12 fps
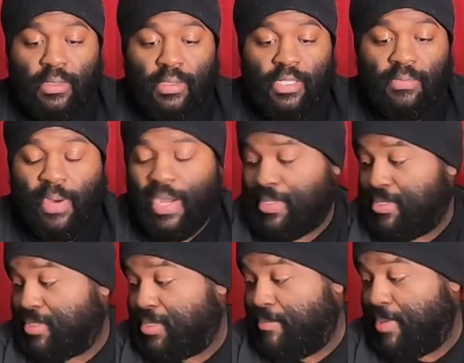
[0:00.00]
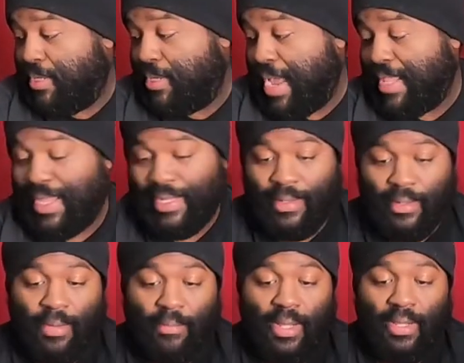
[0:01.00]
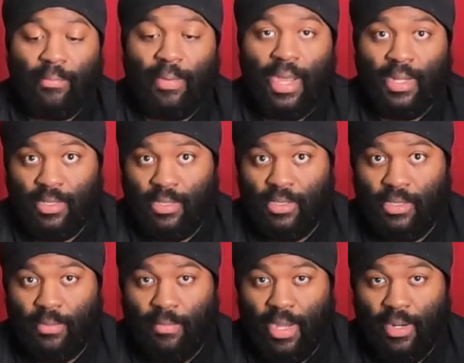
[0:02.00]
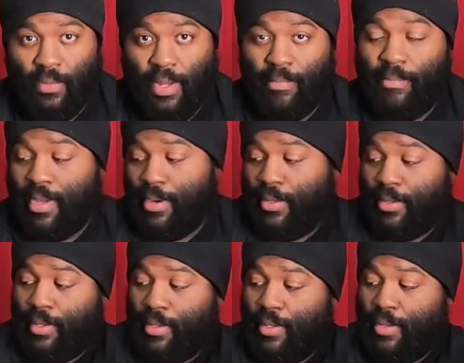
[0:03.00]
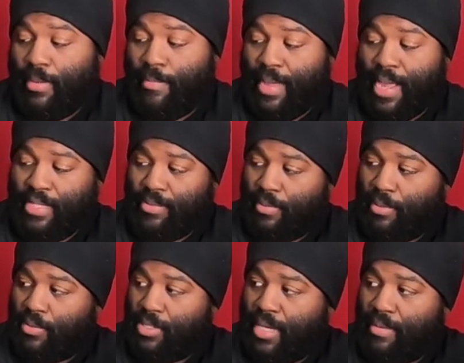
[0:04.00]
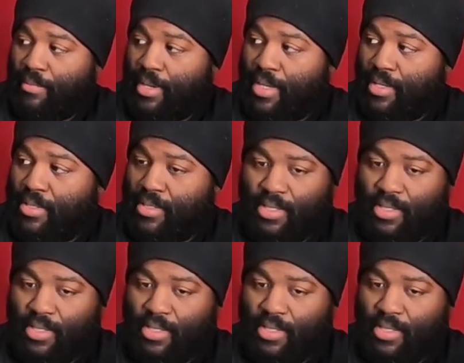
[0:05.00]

This box is Cabela. I like the Cabela box, by the way, better than the Bass Pro Shop box.